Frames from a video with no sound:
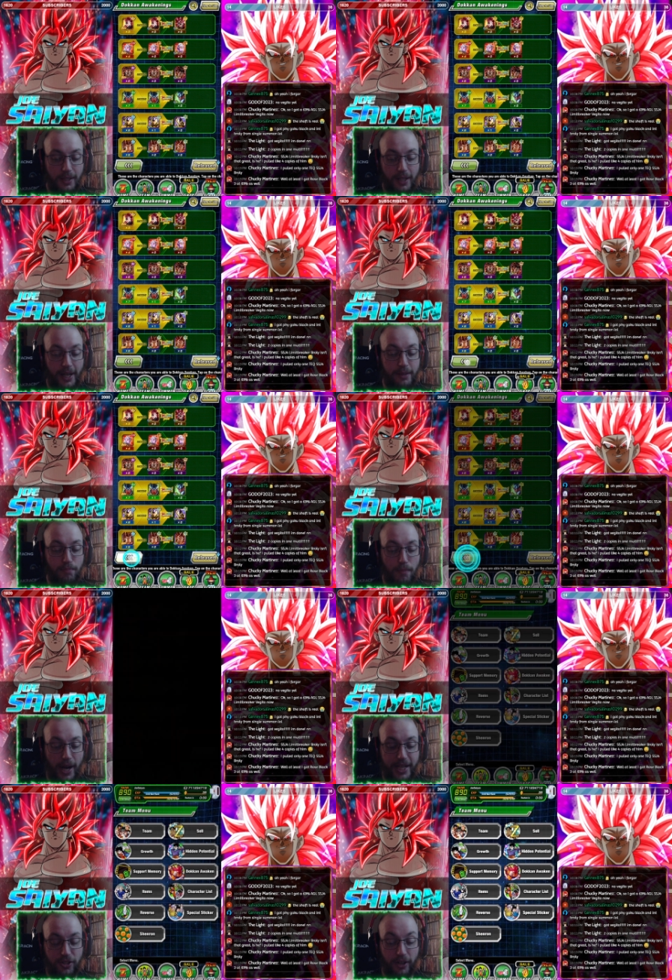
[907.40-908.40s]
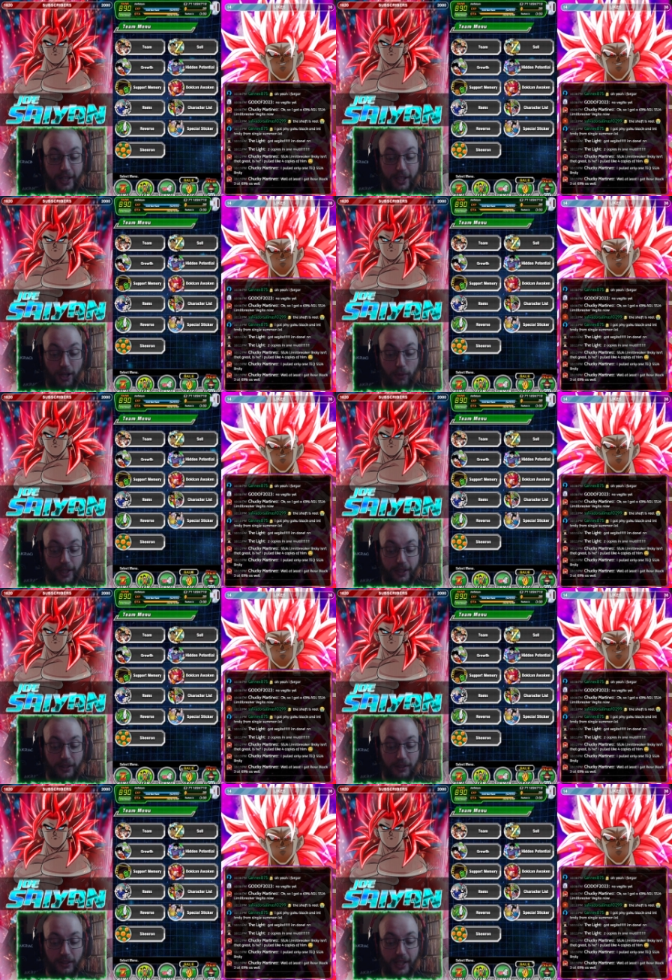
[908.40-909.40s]
I might try to go
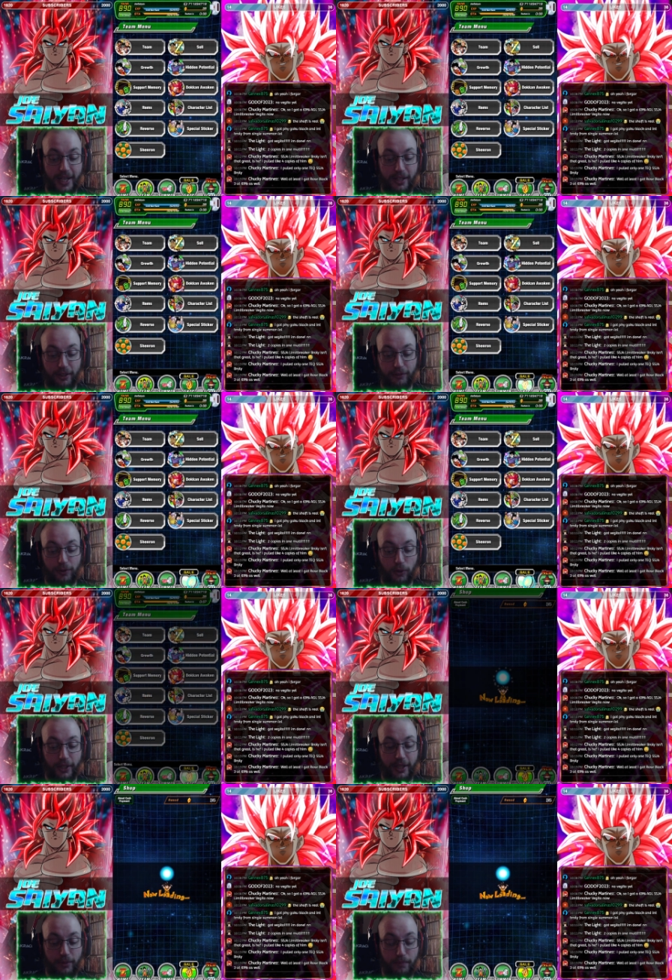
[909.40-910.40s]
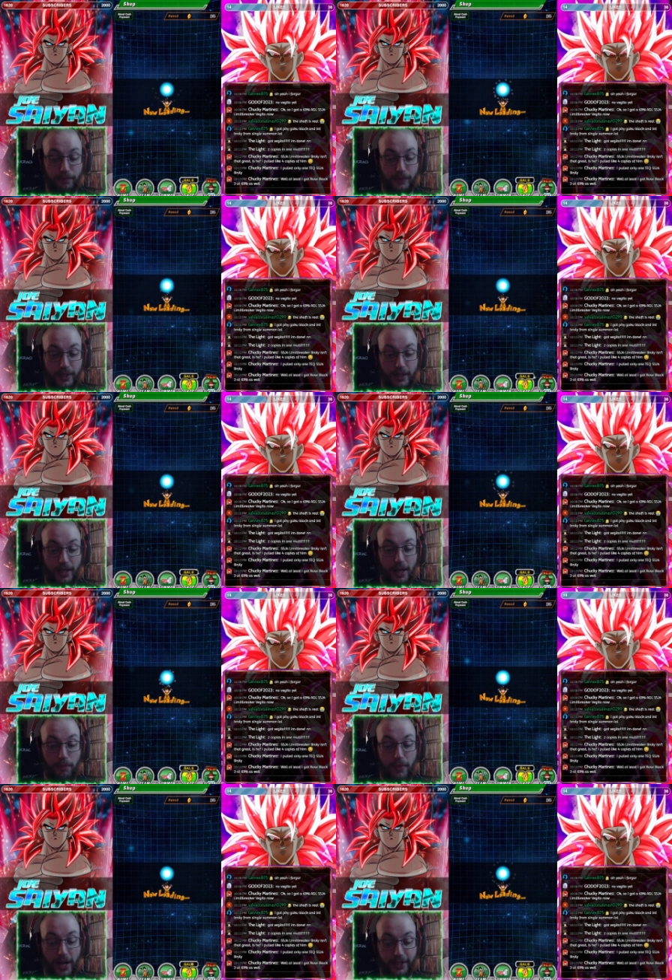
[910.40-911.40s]
in later for him.
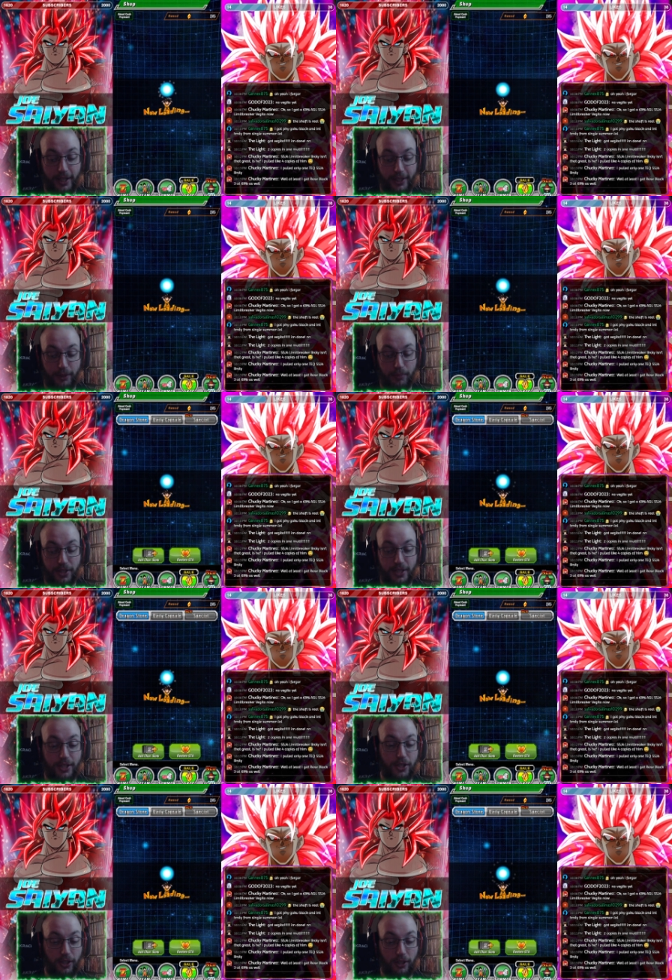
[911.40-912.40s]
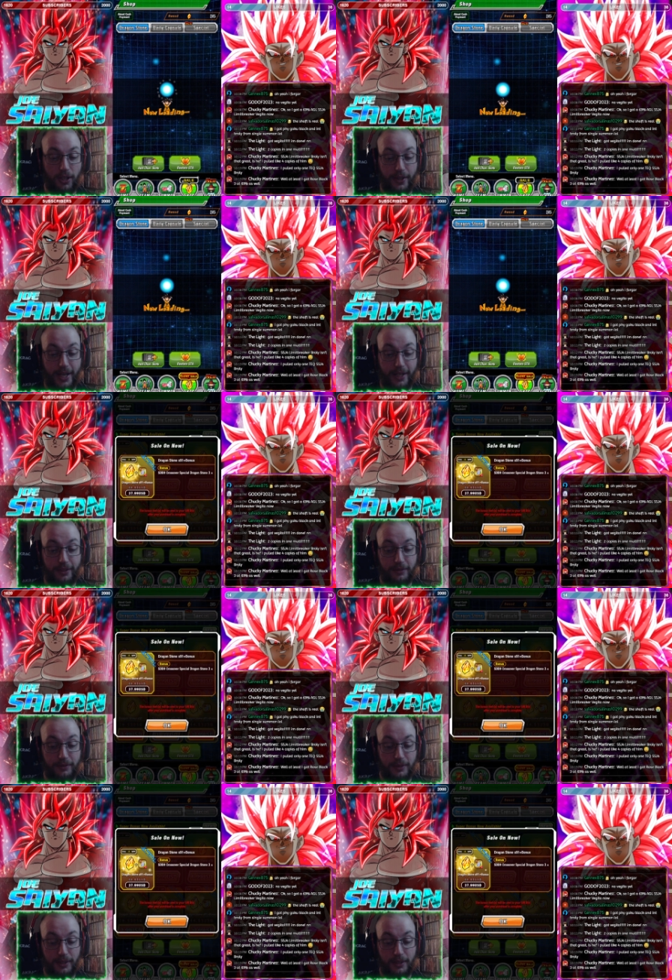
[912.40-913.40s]
I'm not 100% sure on that.
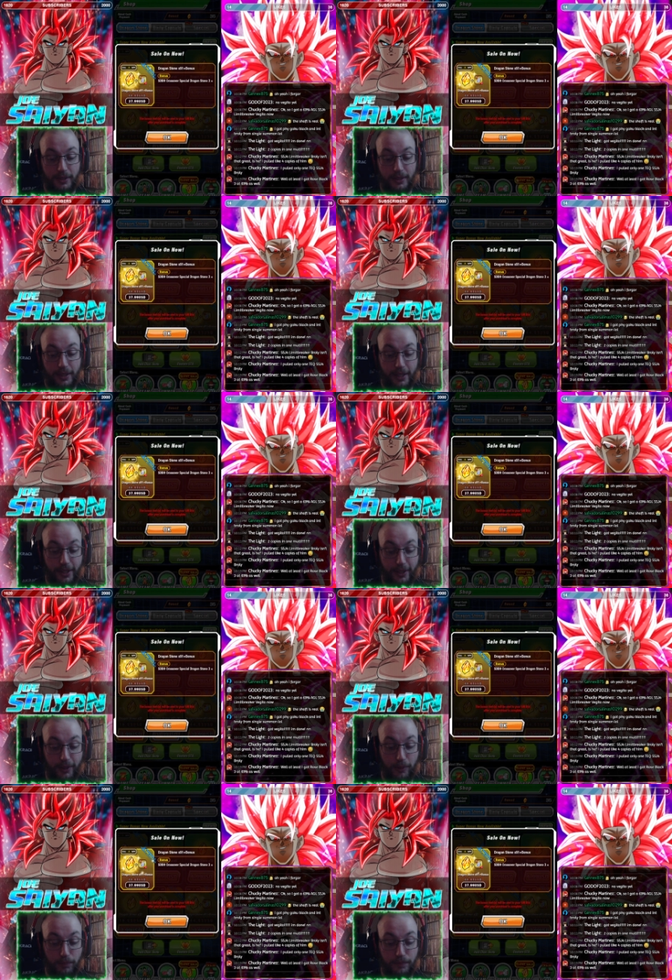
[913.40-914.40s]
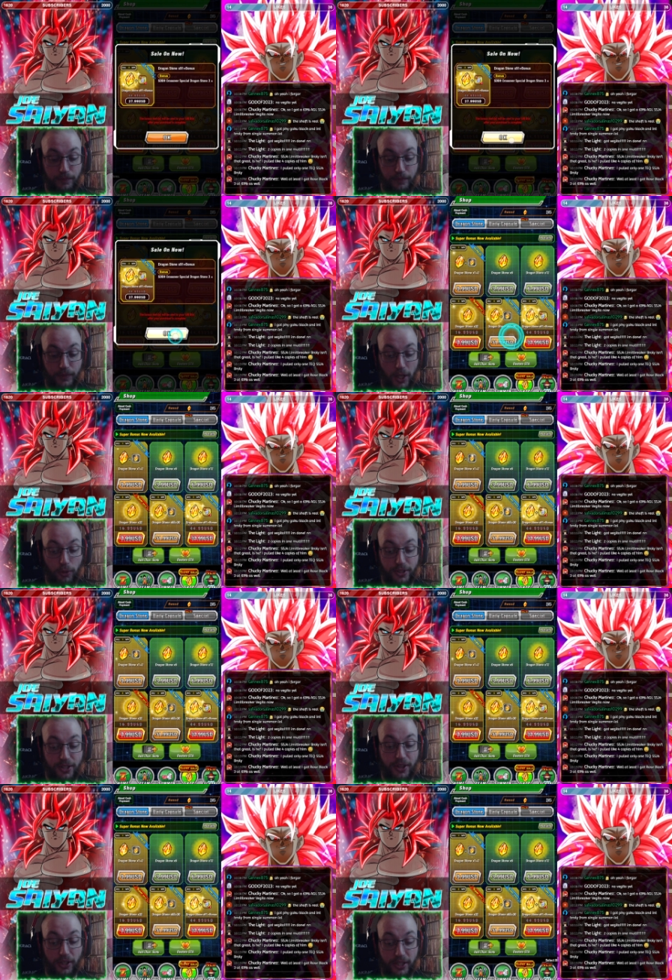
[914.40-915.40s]
Um, oh, it's
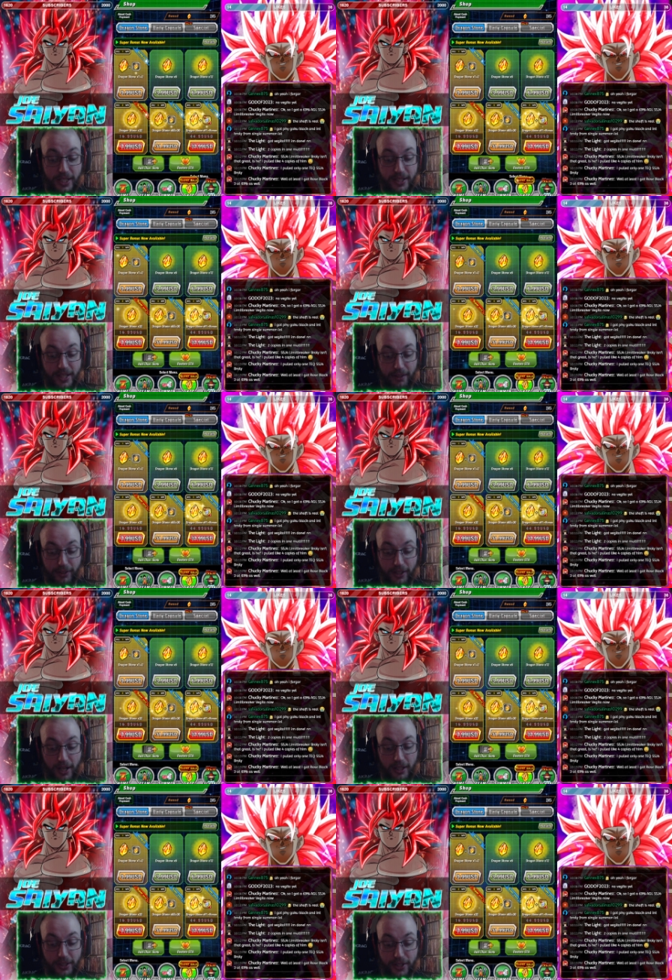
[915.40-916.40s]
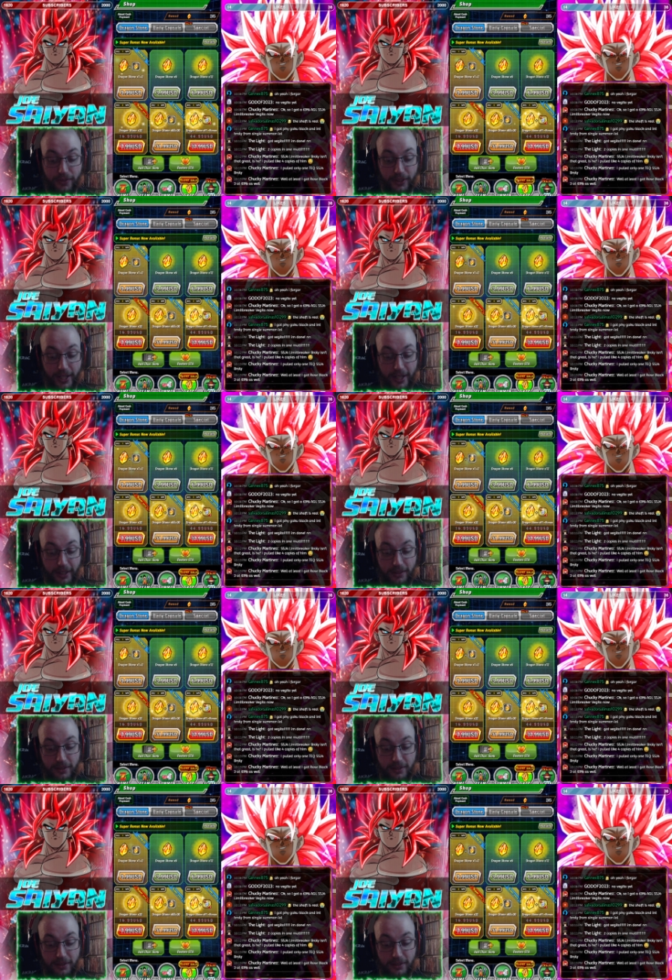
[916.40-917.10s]
$37 for that.